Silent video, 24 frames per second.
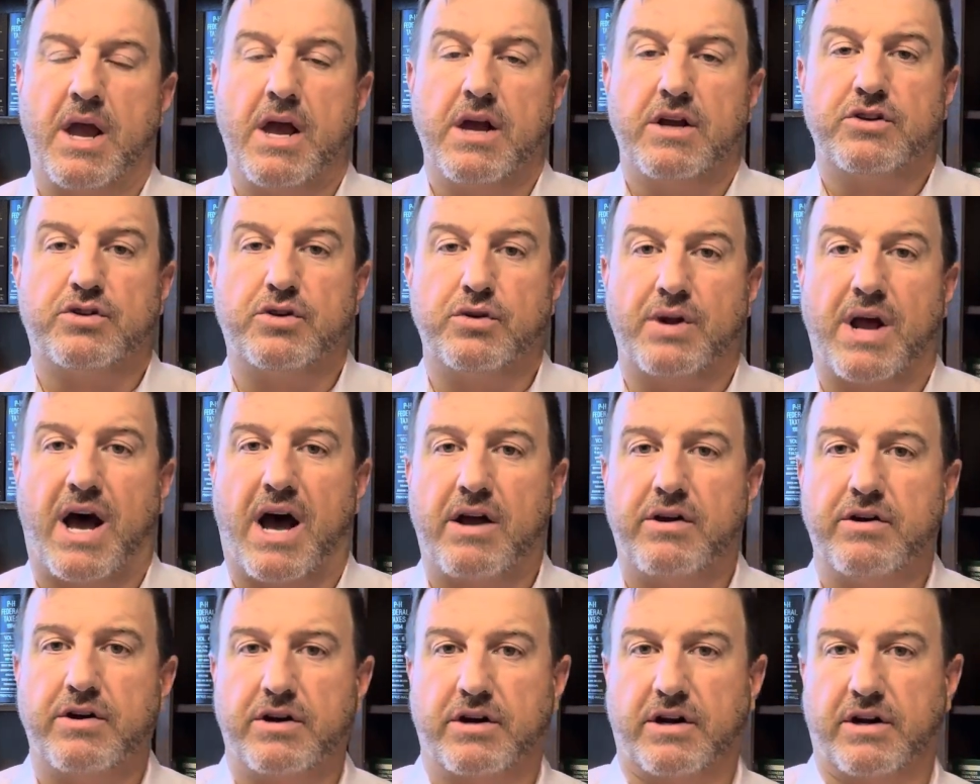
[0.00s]
So now
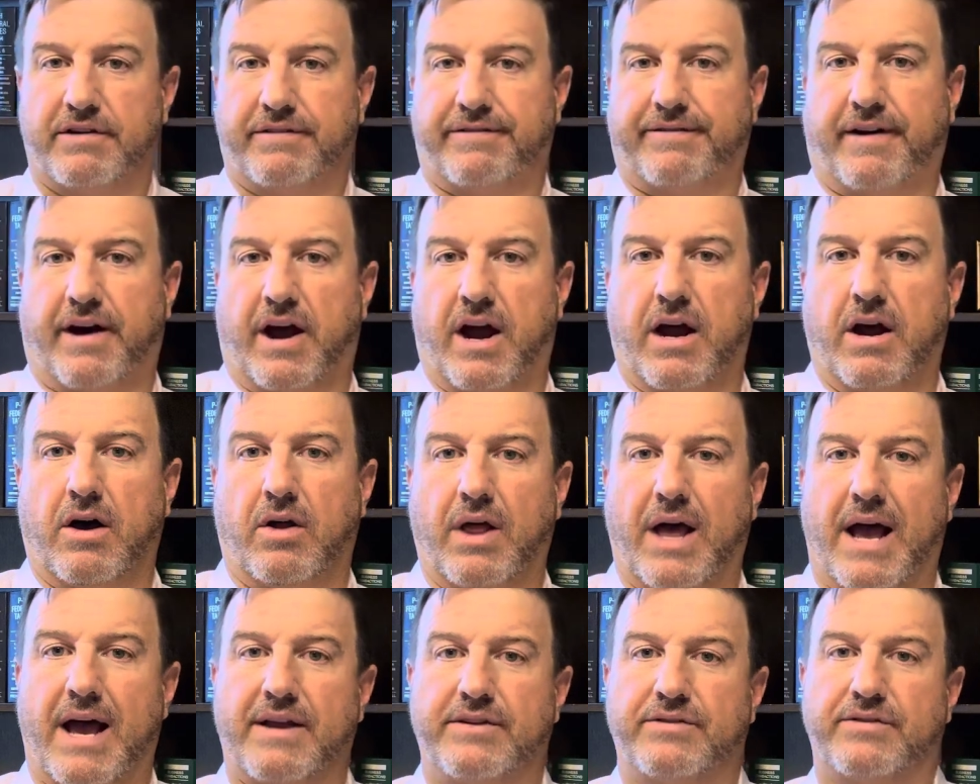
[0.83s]
you're going to file
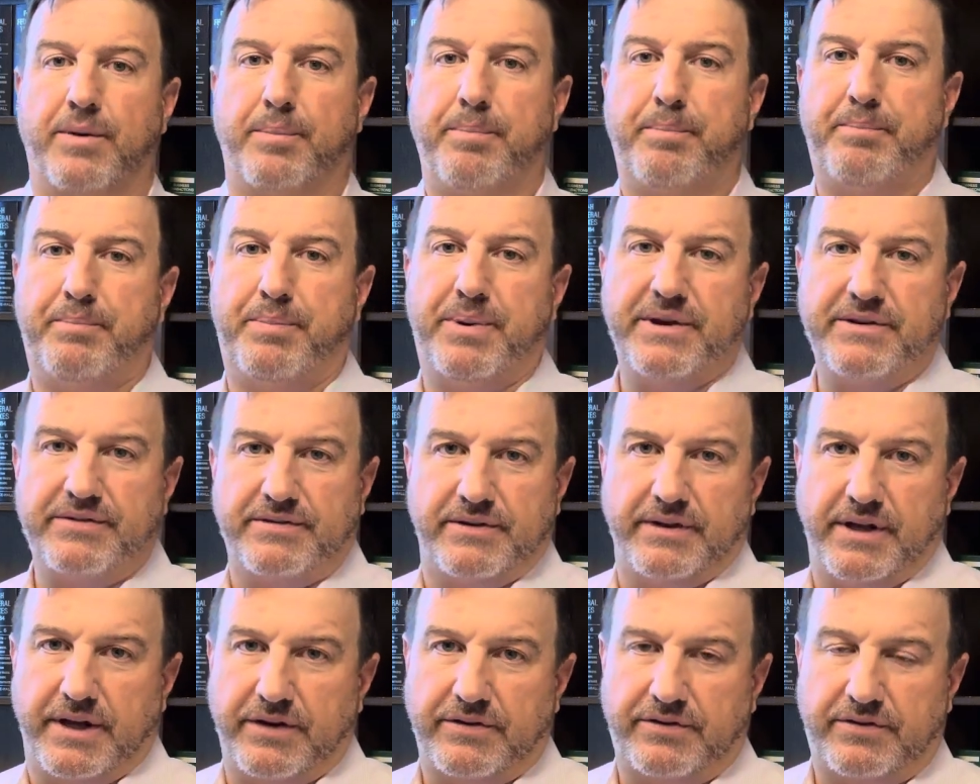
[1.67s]
as a
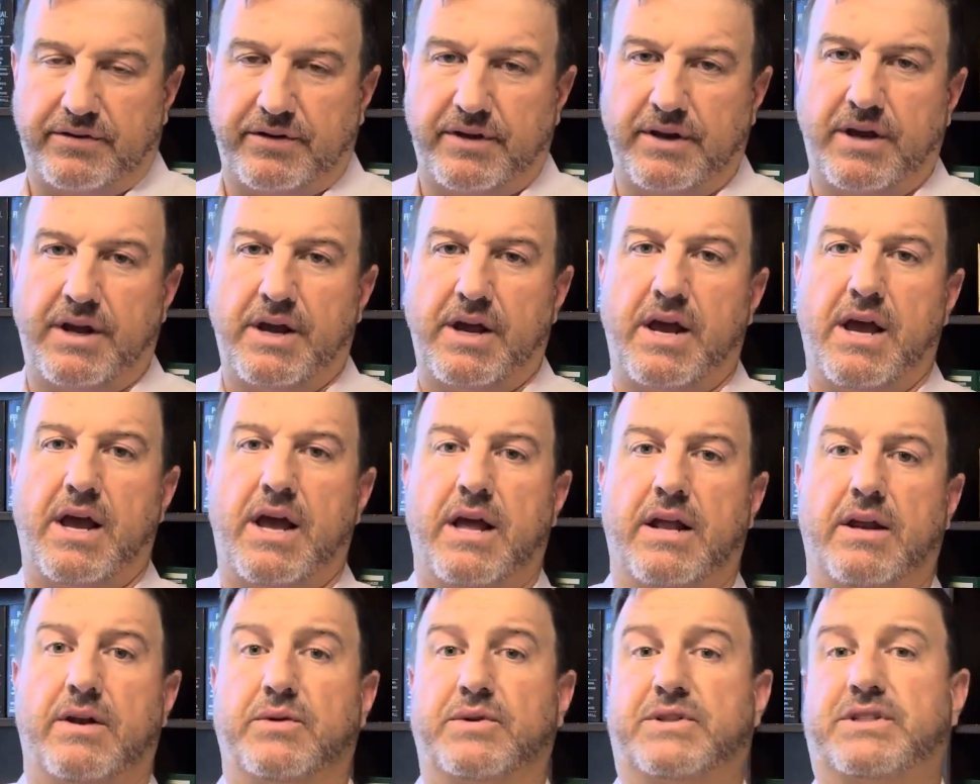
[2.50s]
business,
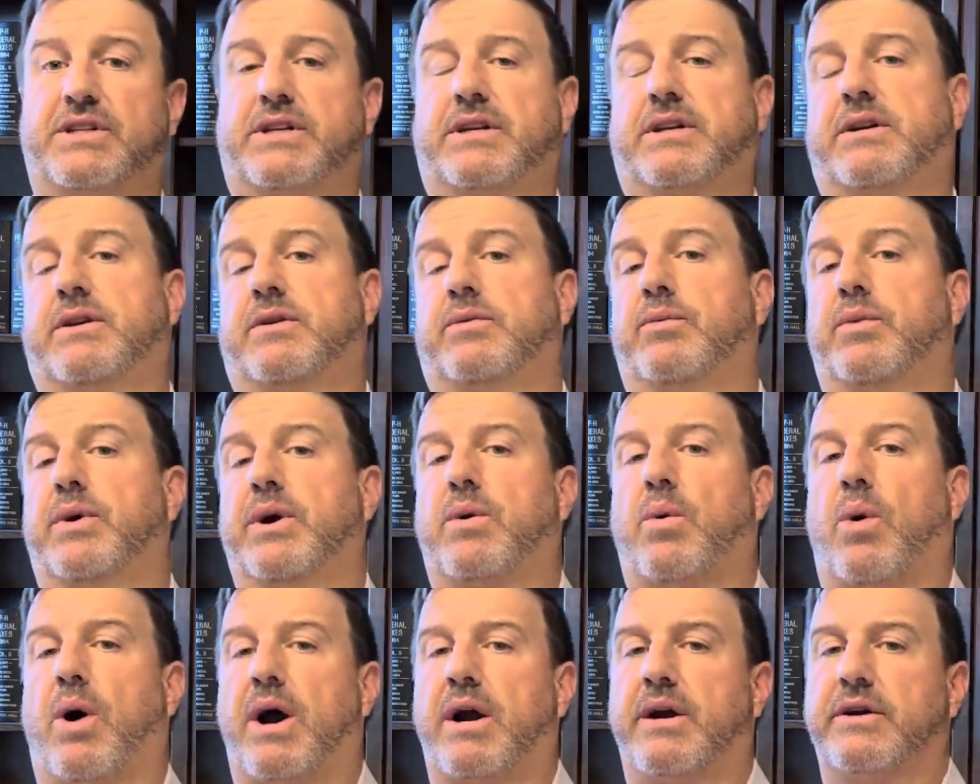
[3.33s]
and it
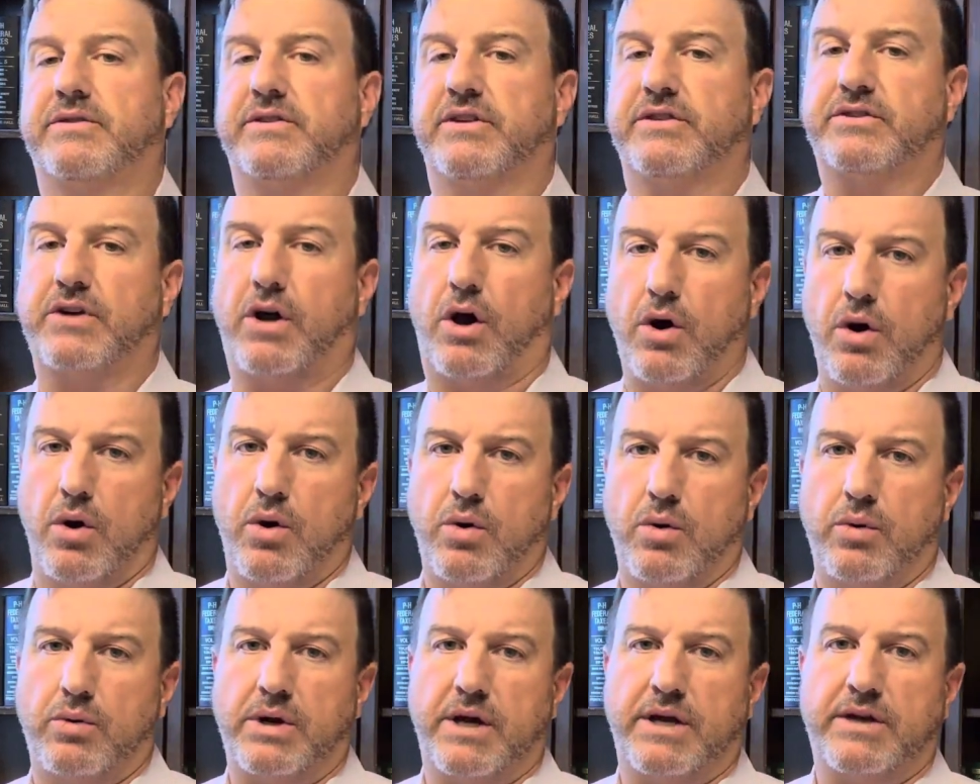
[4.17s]
requires its
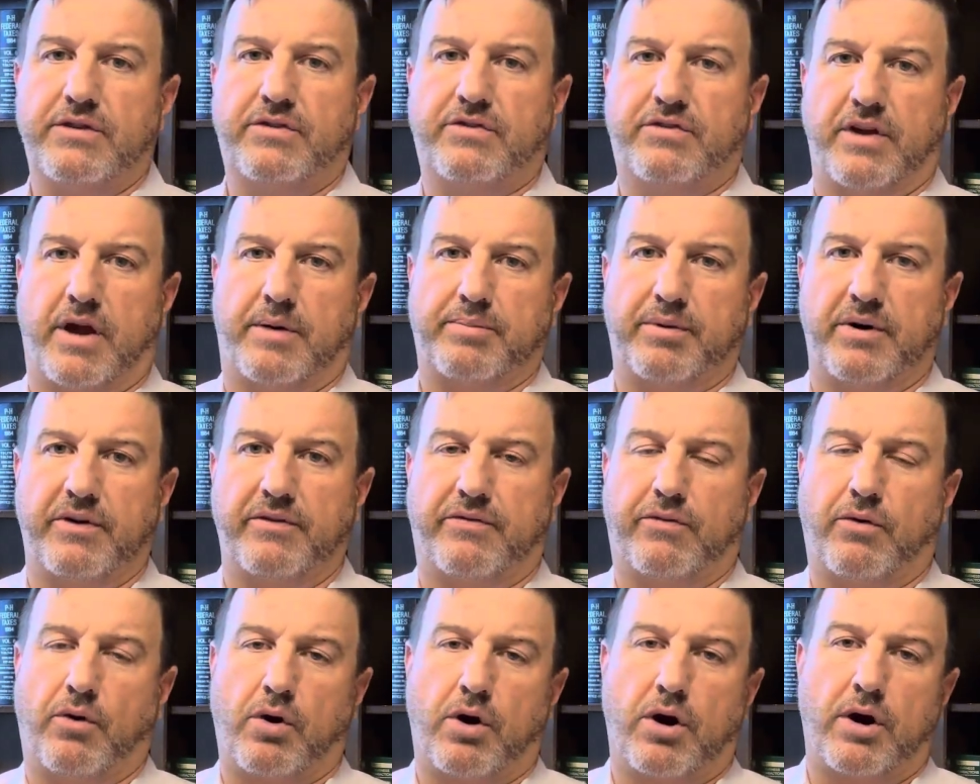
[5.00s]
own separate
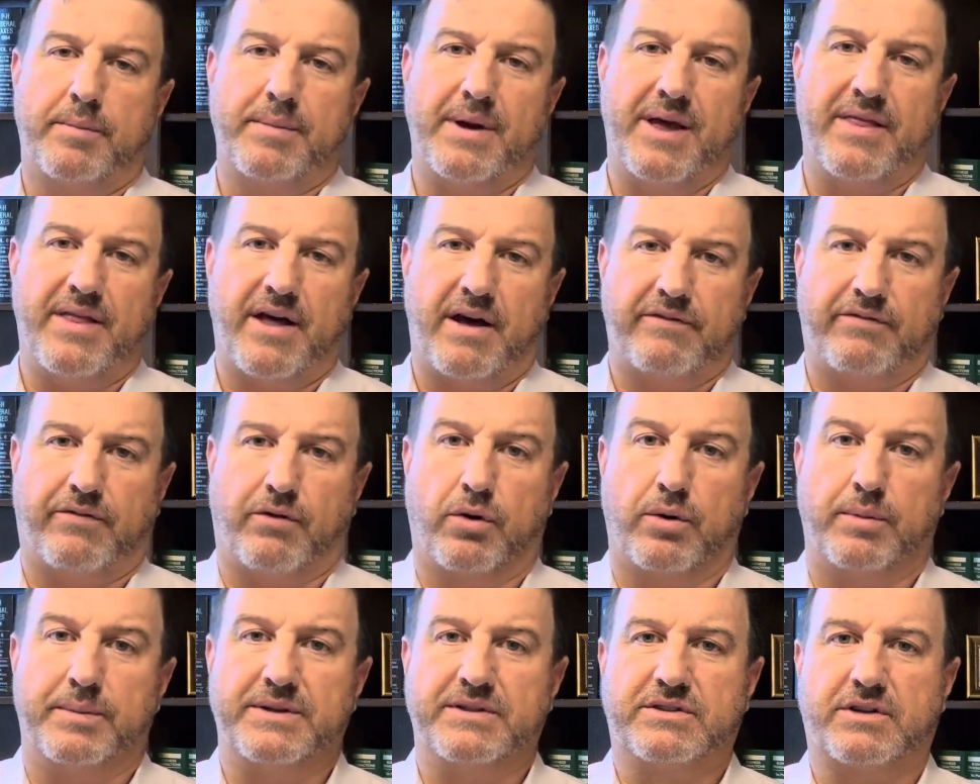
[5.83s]
form, and that
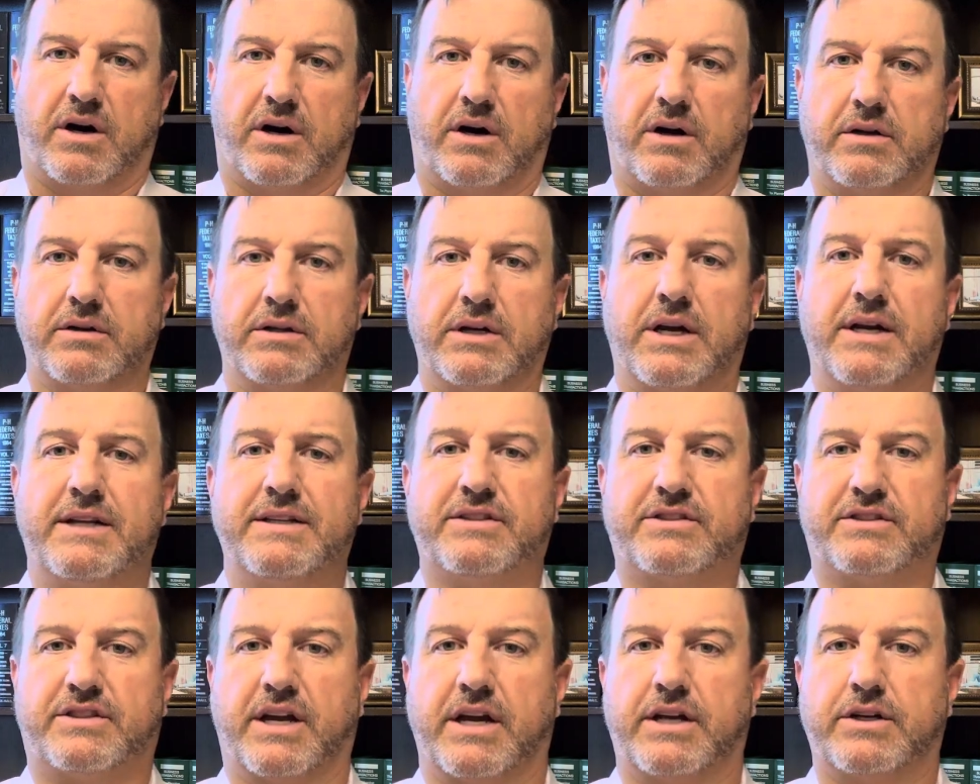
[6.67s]
form is called
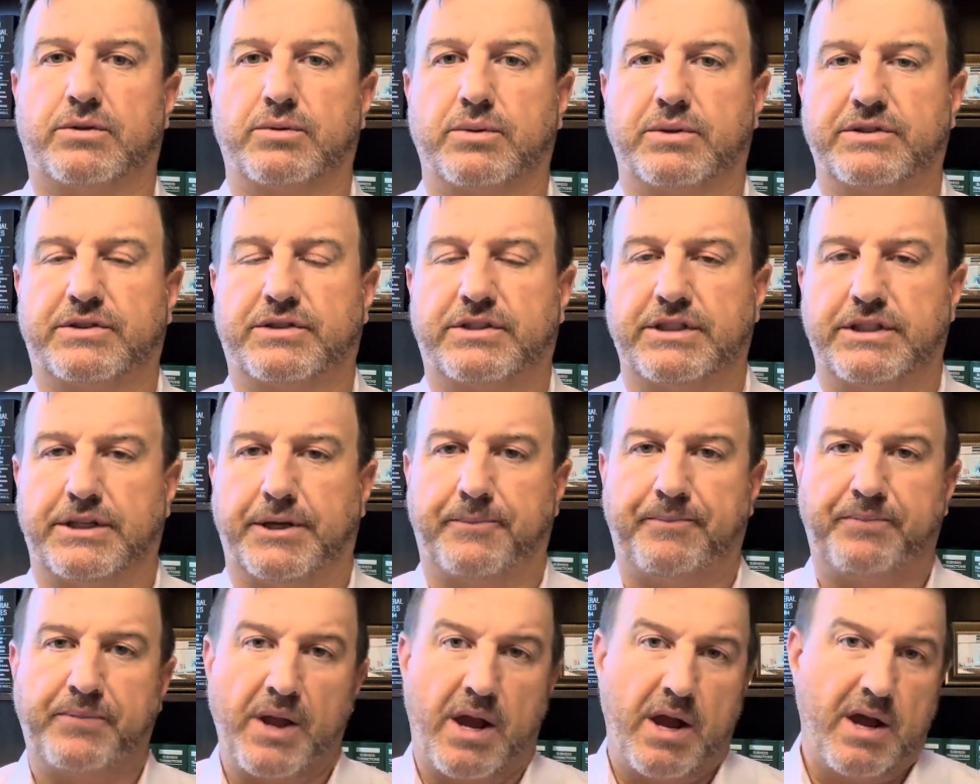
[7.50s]
Schedule C.